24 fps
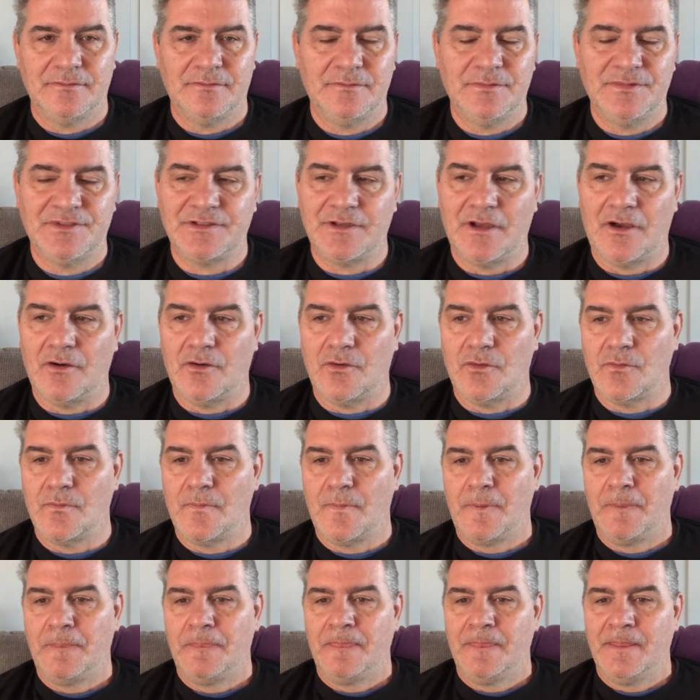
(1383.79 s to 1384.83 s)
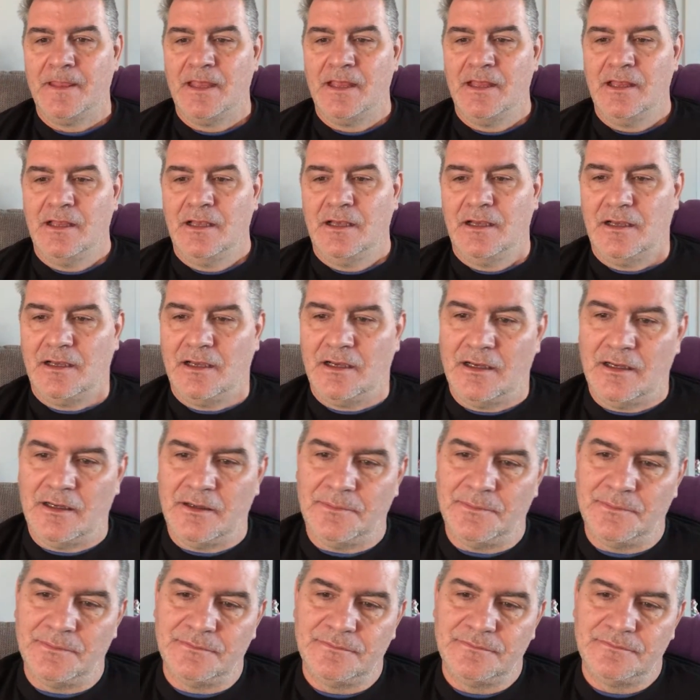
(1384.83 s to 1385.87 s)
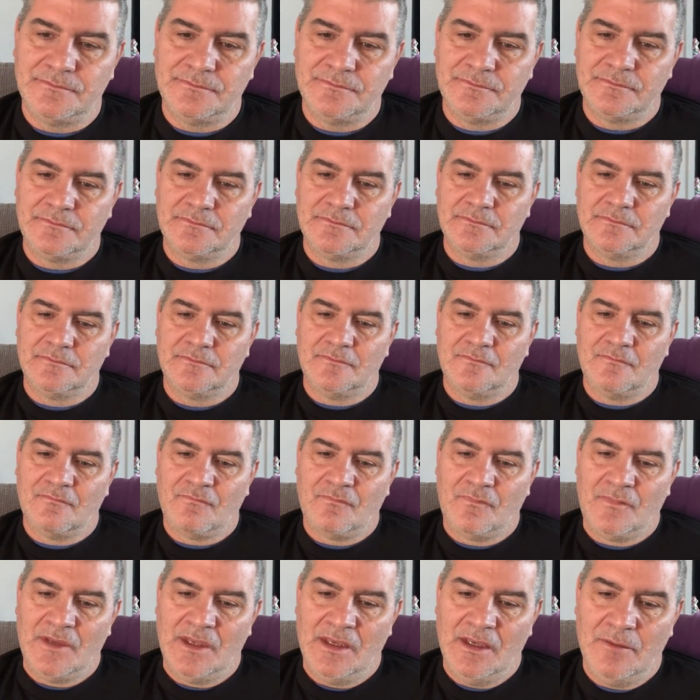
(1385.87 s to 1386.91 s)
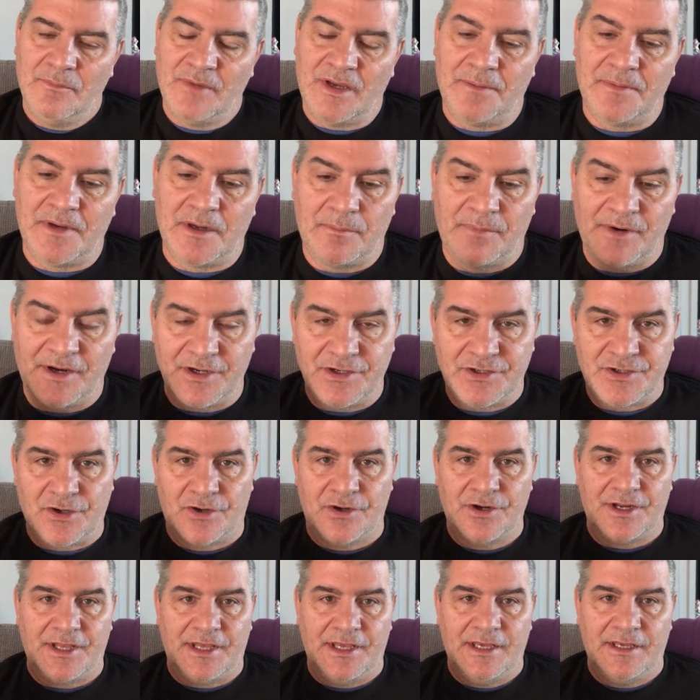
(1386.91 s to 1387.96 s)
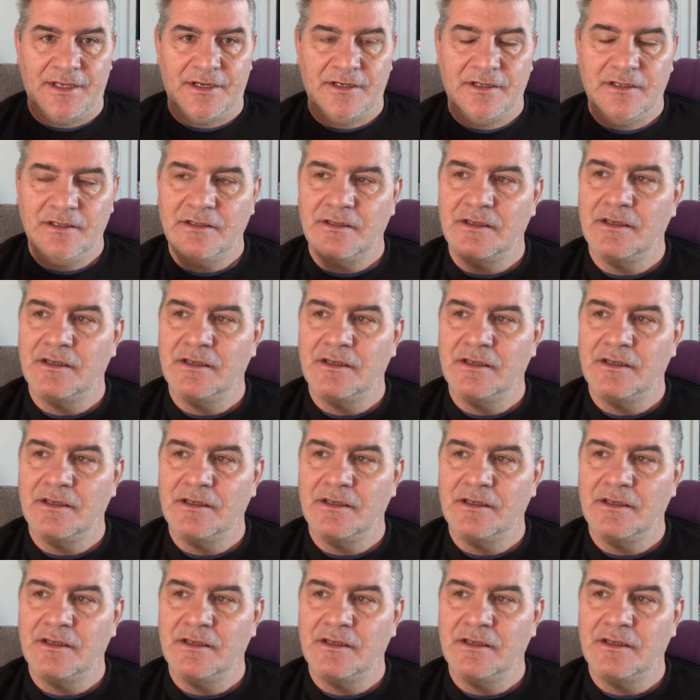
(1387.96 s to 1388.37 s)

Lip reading: So, but I'm going to bring dirt in.